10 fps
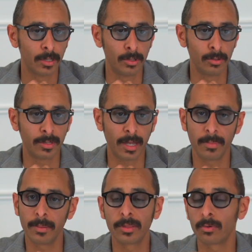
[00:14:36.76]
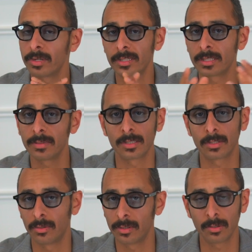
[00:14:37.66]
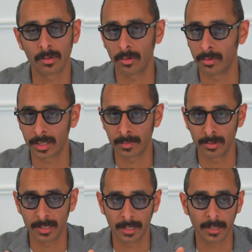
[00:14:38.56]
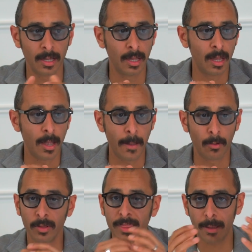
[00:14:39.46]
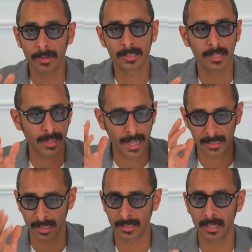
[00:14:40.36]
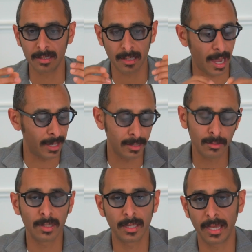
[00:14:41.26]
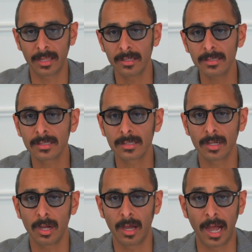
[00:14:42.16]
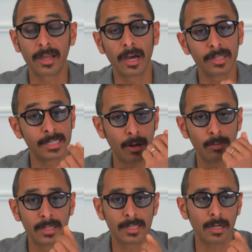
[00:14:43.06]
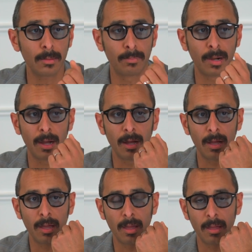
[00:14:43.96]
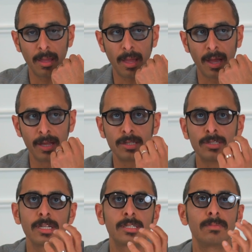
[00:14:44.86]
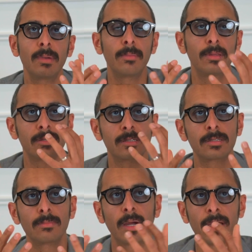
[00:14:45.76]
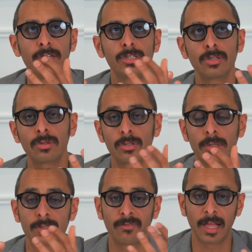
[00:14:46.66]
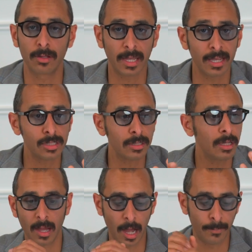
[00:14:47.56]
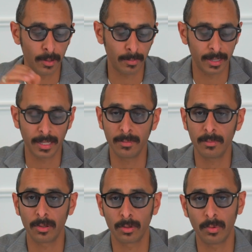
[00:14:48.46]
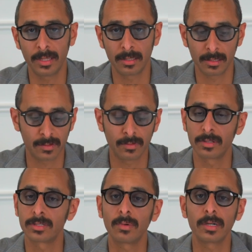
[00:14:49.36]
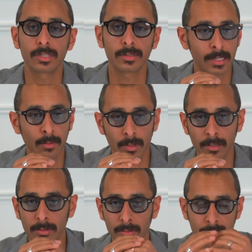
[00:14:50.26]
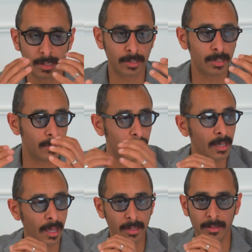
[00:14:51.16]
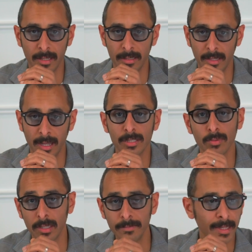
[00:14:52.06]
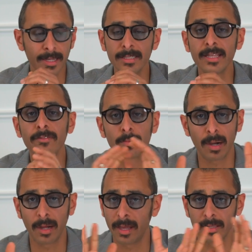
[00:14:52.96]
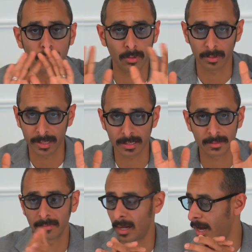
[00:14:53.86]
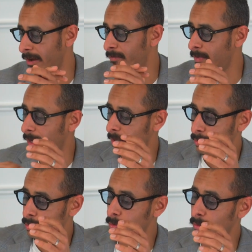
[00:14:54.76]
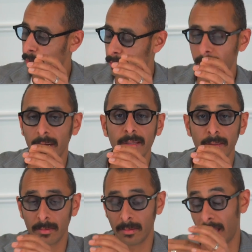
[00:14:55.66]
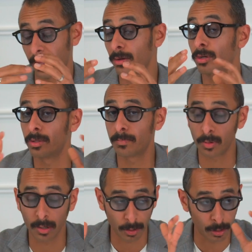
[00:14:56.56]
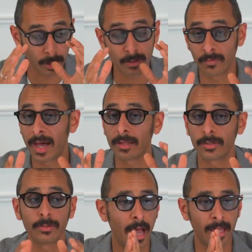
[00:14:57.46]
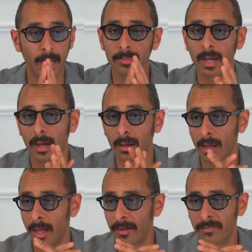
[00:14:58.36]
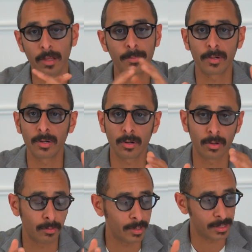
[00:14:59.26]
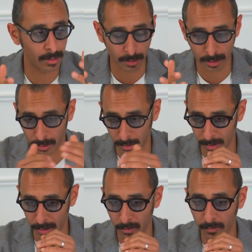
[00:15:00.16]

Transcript: you get maybe the worst experience going to a Rolex boutique. With that being said, as I said, I didn't really get this. I got this at retail, but Maybe this is my issue in terms of allocation. I put my name on the waiting list for this watch. Someone who's dear to me did as well. He's never bought any Rolex. I've bought 2 under my name at a good value. And I'm not a flipper or reseller, so on and so